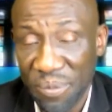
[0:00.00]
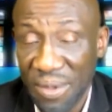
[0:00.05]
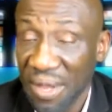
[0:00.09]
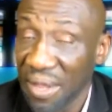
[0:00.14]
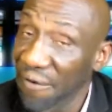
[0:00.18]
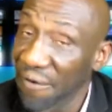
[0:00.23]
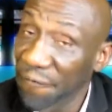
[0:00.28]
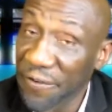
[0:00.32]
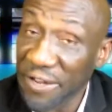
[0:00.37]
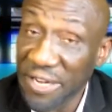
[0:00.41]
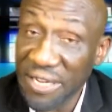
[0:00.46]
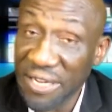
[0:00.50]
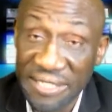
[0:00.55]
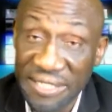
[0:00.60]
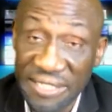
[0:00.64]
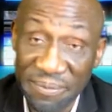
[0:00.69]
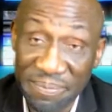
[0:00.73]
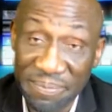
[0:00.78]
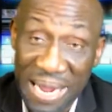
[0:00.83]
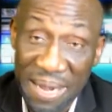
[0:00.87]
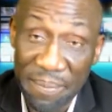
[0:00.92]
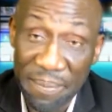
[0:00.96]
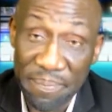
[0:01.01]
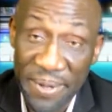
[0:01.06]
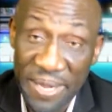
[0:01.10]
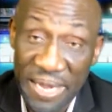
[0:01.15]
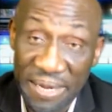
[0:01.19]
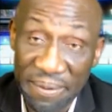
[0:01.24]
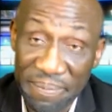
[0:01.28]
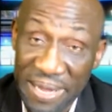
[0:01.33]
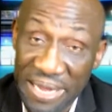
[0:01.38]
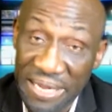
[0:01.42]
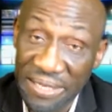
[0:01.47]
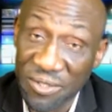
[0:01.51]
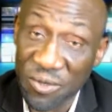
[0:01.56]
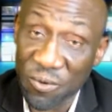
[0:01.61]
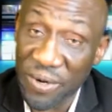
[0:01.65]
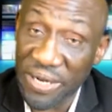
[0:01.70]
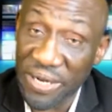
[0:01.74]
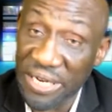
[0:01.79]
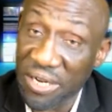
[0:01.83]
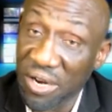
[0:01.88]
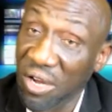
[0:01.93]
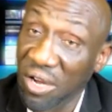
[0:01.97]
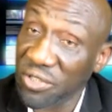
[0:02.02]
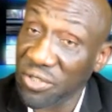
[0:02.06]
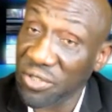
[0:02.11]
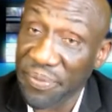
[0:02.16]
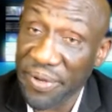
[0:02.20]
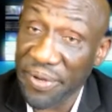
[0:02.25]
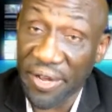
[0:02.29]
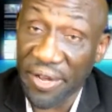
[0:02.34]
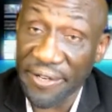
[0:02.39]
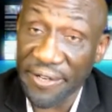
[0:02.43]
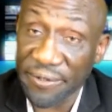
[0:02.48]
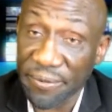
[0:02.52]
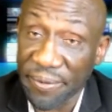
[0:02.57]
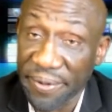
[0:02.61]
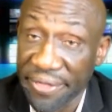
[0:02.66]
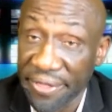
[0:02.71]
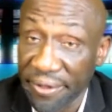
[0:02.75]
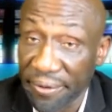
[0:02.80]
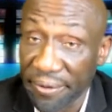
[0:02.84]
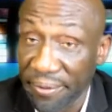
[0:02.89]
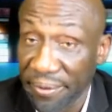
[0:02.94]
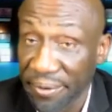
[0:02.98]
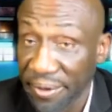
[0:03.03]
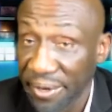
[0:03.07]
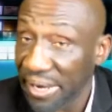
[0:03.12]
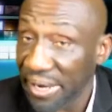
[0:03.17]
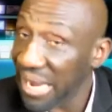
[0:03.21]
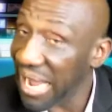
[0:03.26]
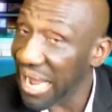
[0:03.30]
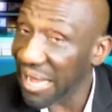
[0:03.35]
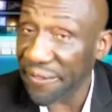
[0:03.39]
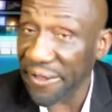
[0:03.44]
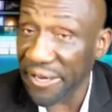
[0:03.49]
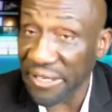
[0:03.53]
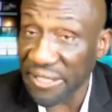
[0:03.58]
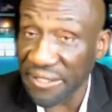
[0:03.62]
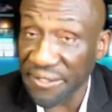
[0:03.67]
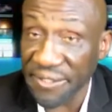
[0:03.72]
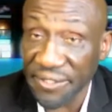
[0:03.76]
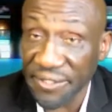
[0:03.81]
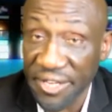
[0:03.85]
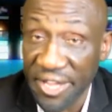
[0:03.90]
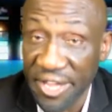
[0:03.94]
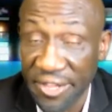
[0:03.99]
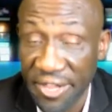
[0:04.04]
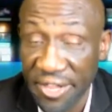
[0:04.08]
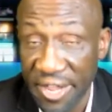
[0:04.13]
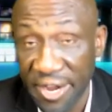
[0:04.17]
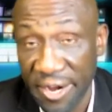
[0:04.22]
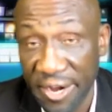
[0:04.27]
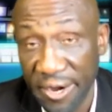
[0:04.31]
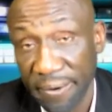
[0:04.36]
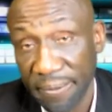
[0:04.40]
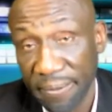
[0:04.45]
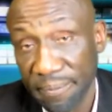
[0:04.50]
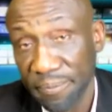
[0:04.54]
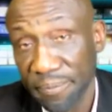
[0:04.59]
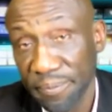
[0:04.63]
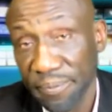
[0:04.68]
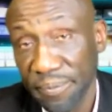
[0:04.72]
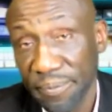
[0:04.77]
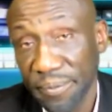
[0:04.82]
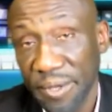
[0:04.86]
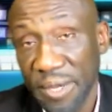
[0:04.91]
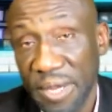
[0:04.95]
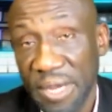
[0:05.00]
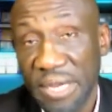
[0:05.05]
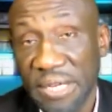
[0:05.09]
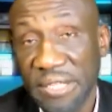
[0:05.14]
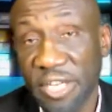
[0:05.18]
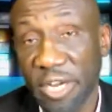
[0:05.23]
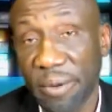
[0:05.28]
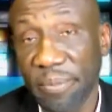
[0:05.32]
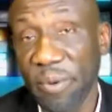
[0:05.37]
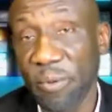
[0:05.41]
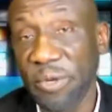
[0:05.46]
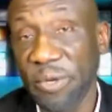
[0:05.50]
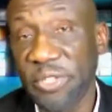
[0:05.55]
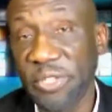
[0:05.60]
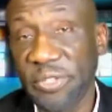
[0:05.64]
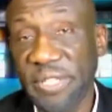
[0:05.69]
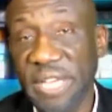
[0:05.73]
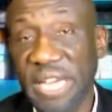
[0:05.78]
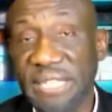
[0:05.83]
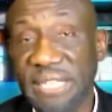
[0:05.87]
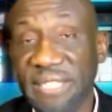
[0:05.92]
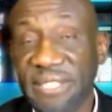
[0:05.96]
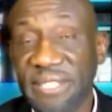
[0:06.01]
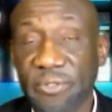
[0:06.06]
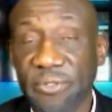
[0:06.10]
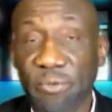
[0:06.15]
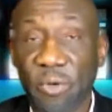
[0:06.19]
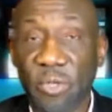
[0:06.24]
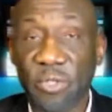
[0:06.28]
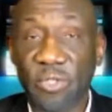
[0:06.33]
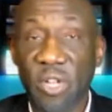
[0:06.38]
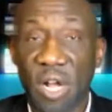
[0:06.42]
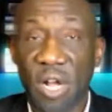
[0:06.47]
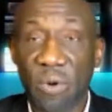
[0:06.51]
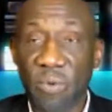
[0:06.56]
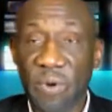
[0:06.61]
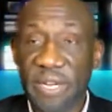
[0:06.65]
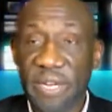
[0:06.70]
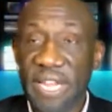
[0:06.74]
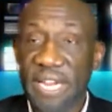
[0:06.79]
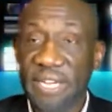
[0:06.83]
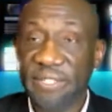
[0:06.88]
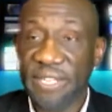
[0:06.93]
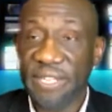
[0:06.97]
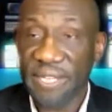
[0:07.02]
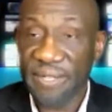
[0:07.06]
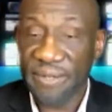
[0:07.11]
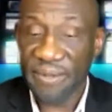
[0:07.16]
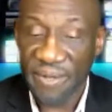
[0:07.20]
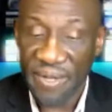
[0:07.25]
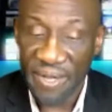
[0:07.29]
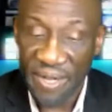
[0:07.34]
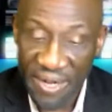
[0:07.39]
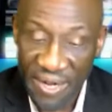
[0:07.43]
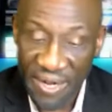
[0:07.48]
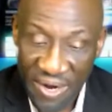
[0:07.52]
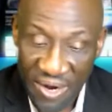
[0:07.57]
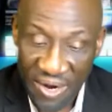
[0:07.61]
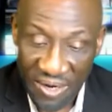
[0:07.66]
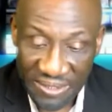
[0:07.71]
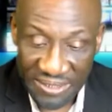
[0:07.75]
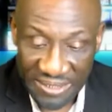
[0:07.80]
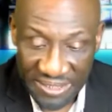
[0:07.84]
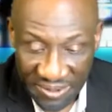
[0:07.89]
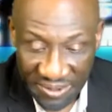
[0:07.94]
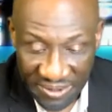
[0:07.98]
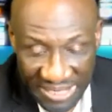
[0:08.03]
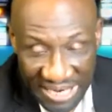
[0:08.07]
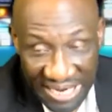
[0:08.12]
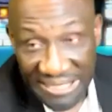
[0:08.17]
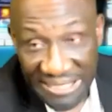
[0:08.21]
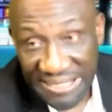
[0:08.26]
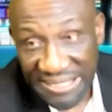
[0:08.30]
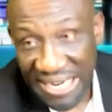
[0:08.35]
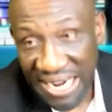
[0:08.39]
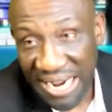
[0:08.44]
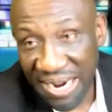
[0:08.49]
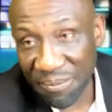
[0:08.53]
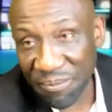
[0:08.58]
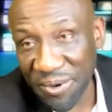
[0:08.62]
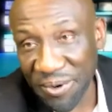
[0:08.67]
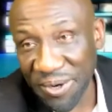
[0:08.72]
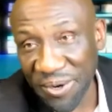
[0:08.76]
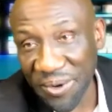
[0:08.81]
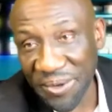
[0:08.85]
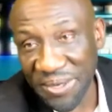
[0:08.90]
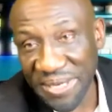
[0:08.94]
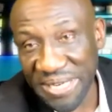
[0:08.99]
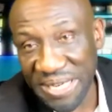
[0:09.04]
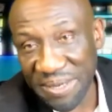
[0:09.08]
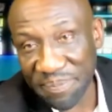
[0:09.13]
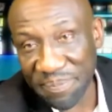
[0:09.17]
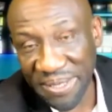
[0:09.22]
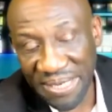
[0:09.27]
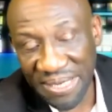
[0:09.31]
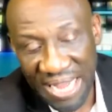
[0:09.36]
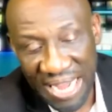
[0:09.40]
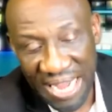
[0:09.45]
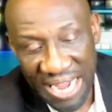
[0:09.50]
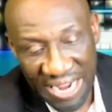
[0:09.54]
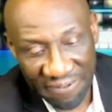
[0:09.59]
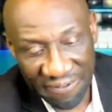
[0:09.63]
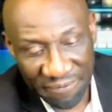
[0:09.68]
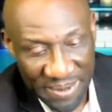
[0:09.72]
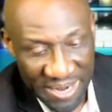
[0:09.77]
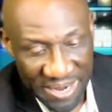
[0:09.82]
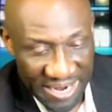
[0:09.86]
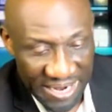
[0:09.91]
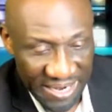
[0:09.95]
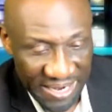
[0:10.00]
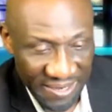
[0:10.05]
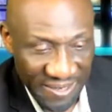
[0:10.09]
Phoenix is my pick, man, to win it all, to be honest with you. I think this is your year. Tell me what you think. This is Real Talk with Kingsley. Until next time, we're going to keep it live, man.